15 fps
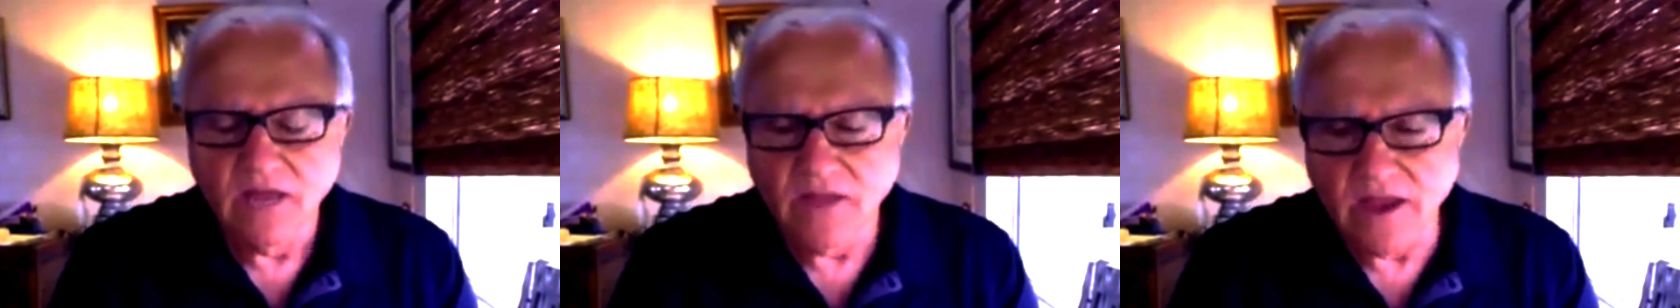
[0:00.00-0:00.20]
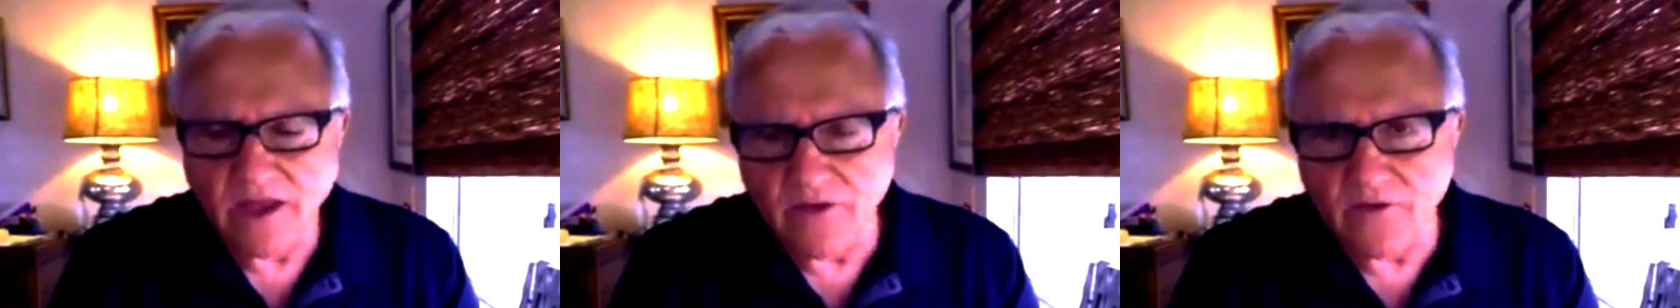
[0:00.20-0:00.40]

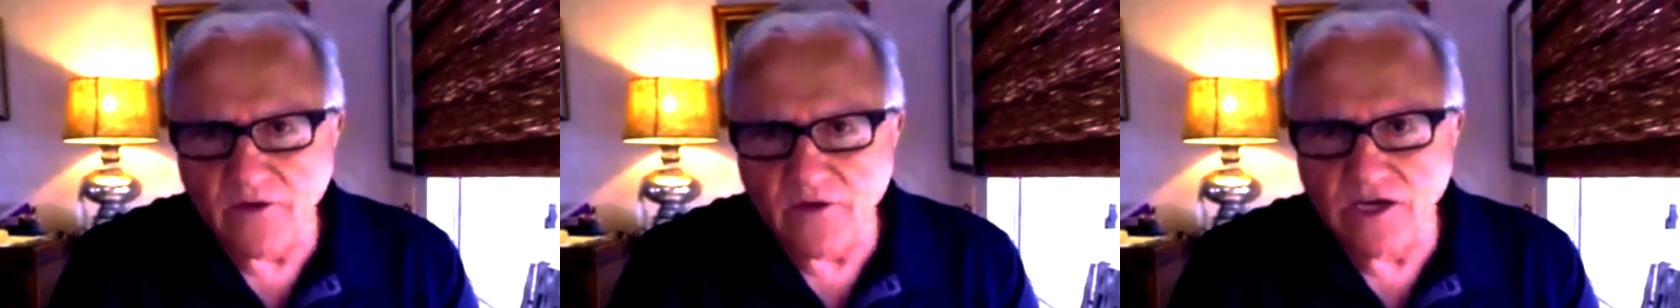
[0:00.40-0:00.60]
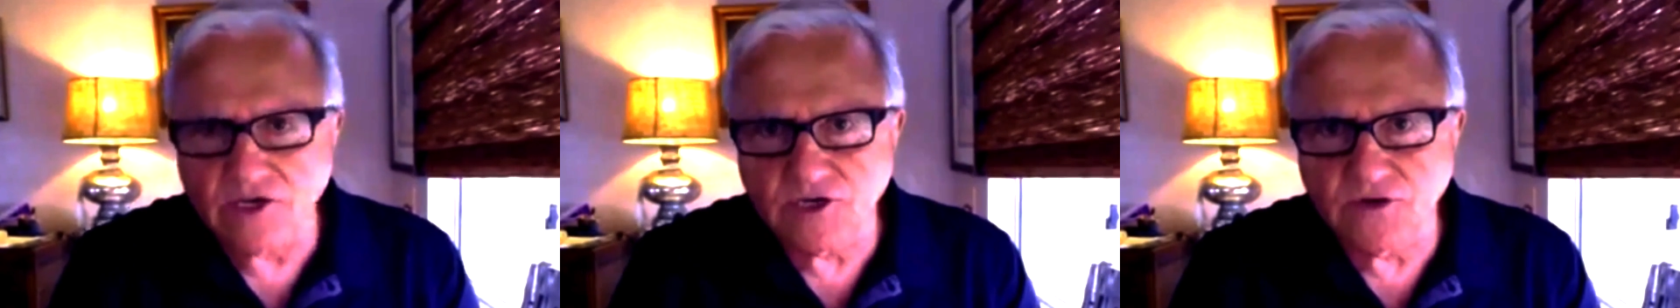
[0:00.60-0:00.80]
The other
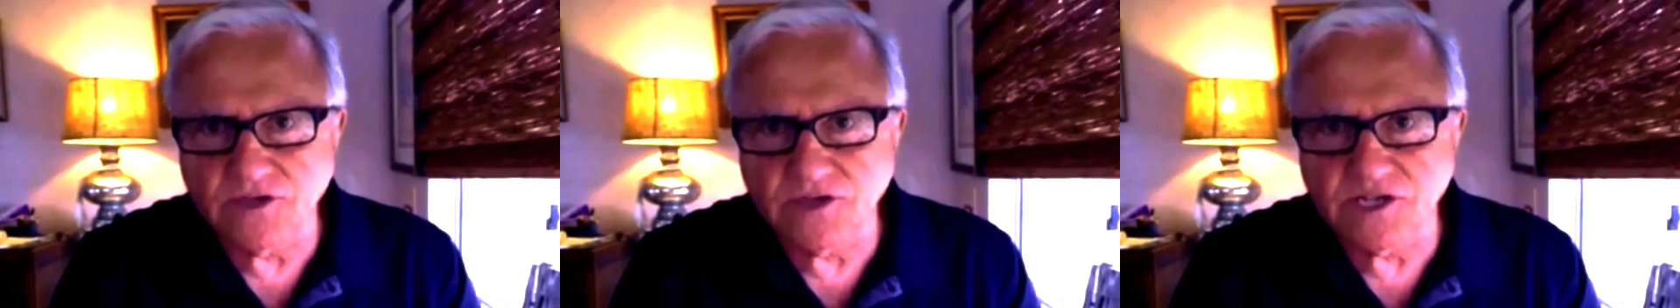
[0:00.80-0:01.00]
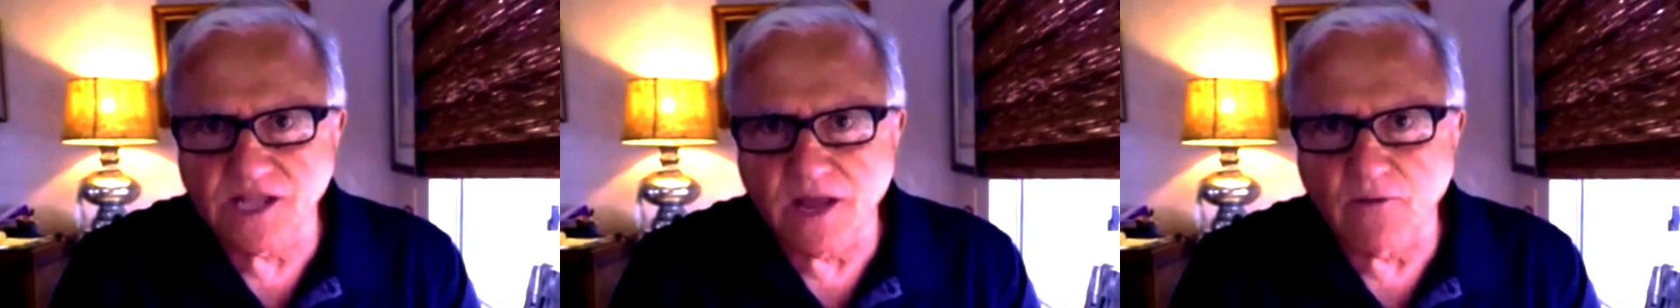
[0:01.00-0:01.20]
issue
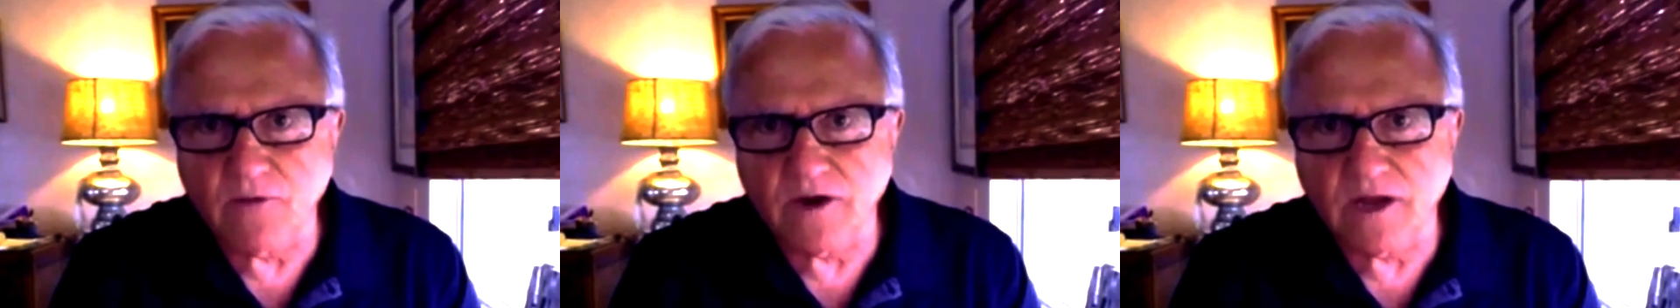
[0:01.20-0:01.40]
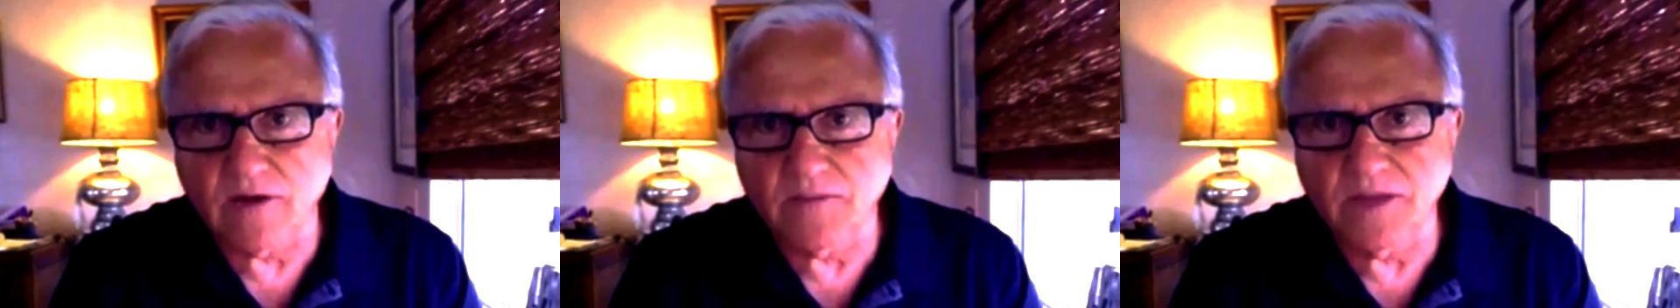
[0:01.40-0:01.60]
is that
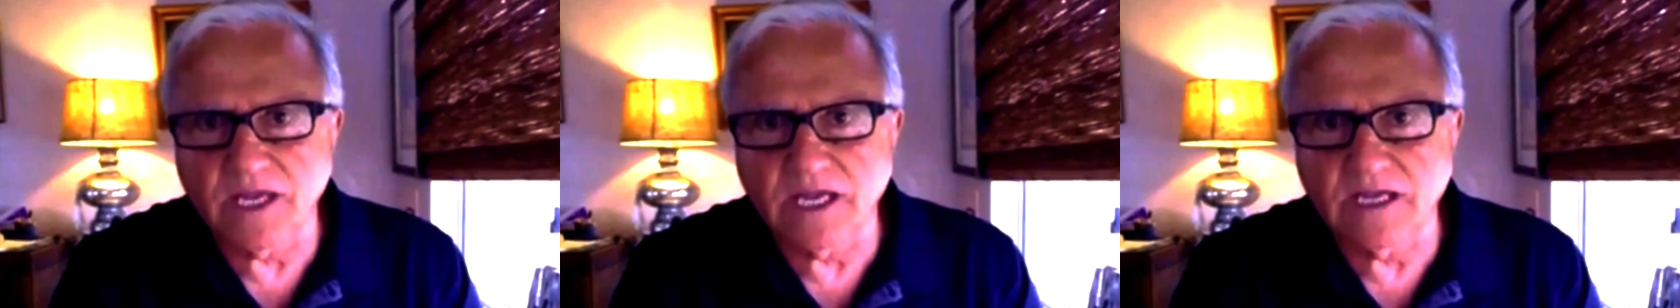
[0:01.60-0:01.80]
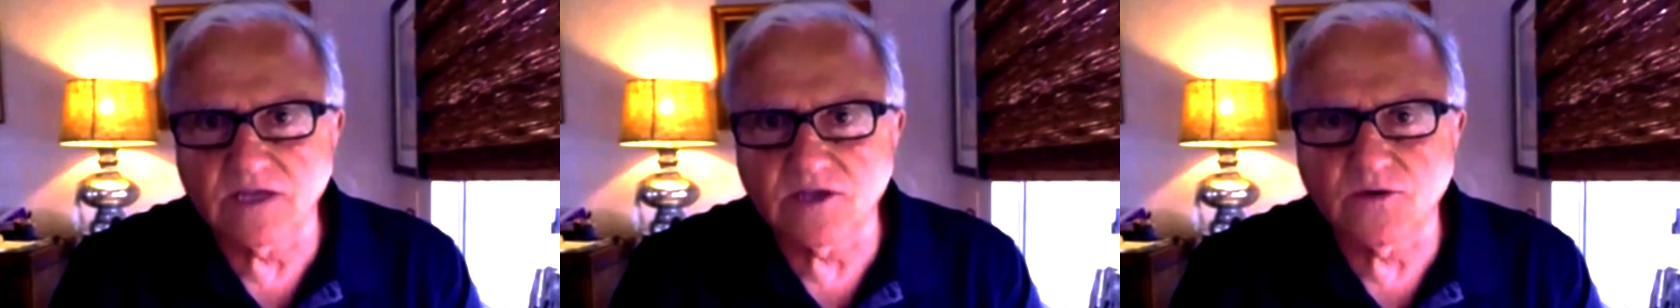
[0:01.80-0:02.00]
we're coming
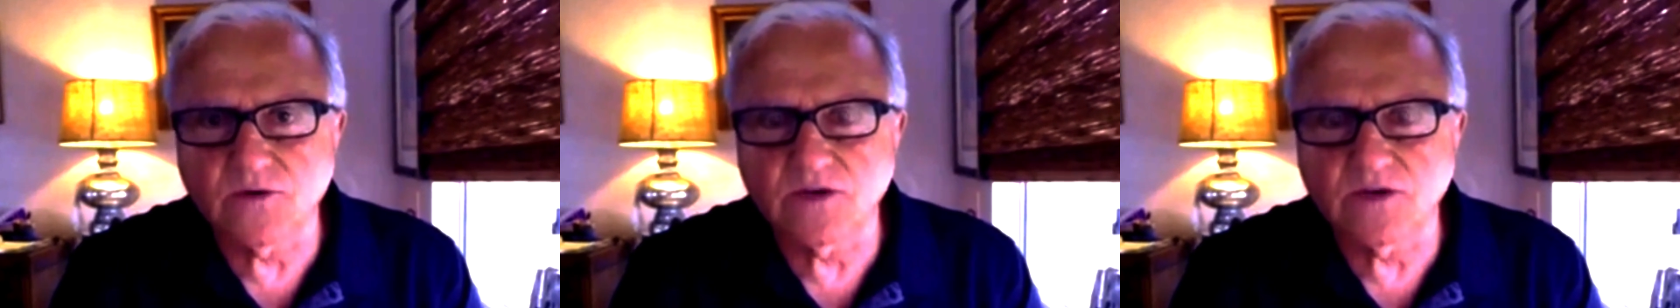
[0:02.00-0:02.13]
into